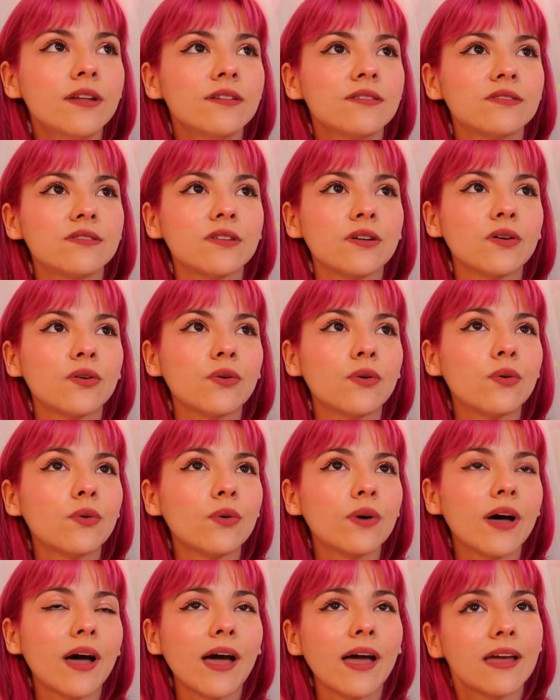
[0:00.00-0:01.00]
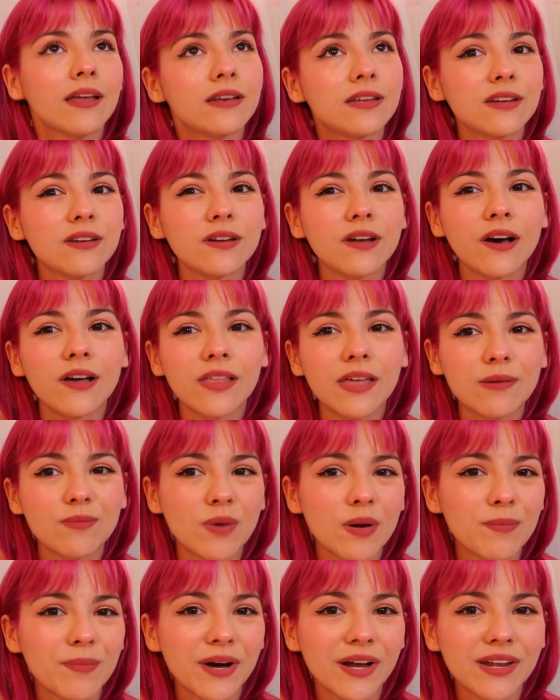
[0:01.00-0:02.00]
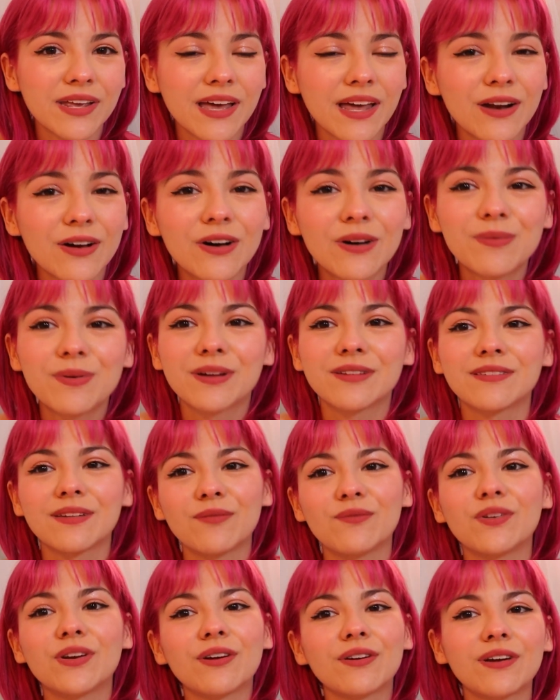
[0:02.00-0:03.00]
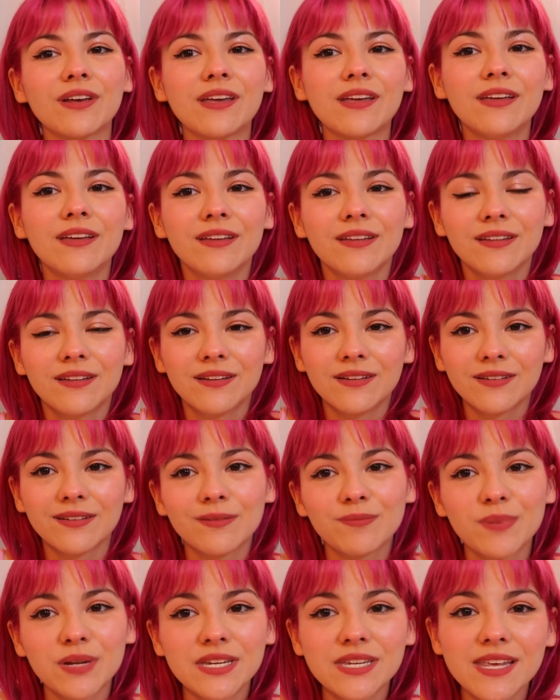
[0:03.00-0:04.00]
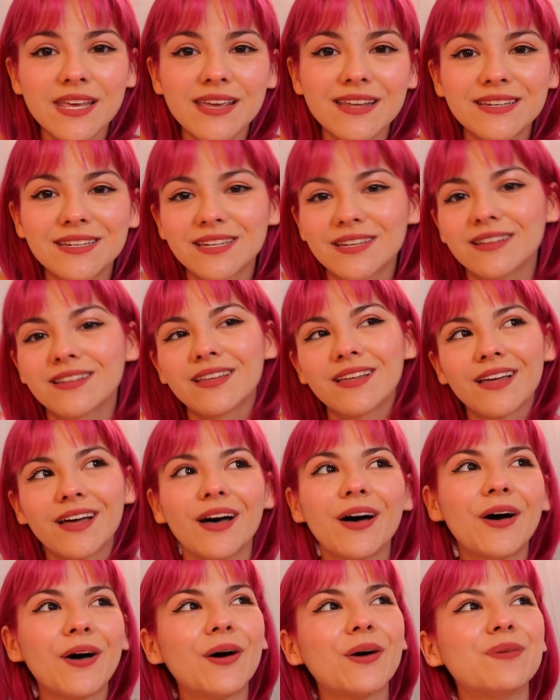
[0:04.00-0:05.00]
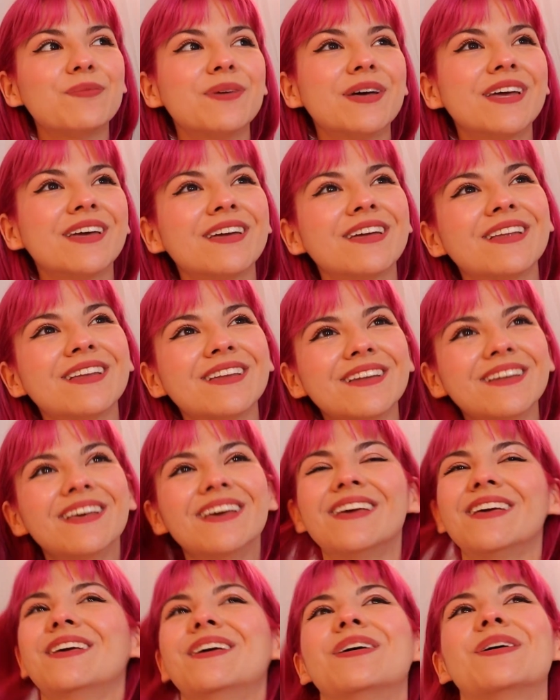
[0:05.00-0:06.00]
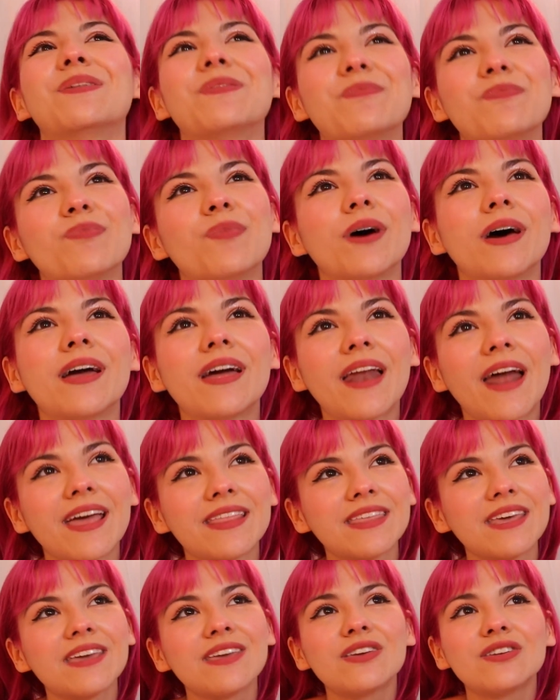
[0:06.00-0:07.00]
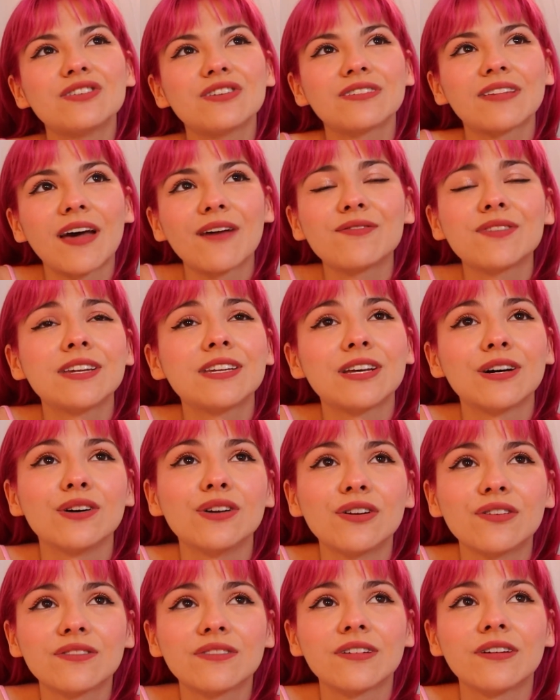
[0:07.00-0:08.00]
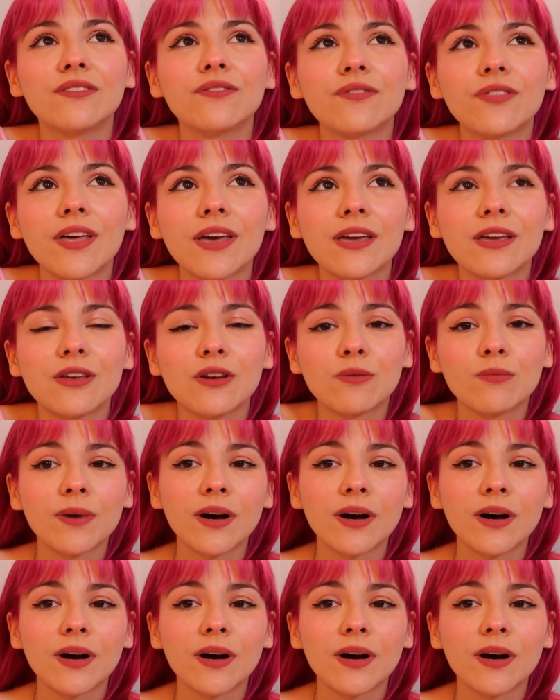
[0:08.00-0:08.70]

So I did not like my body at all because I'm very petite. But I think you just have to tell yourself like your